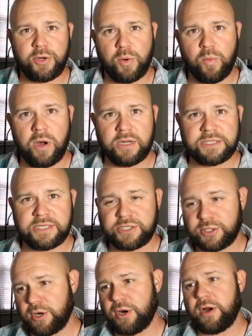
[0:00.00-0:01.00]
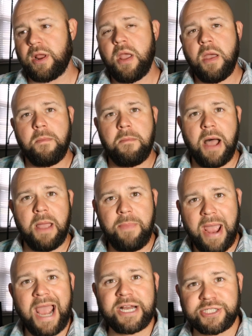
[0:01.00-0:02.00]
who wants to turn my
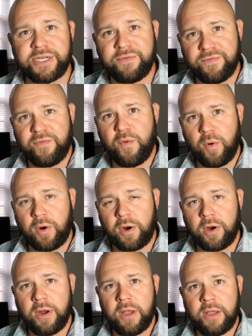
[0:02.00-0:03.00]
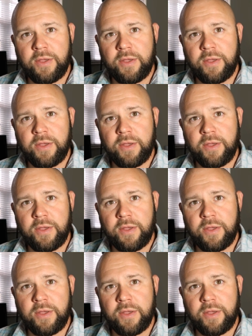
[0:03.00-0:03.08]
passion for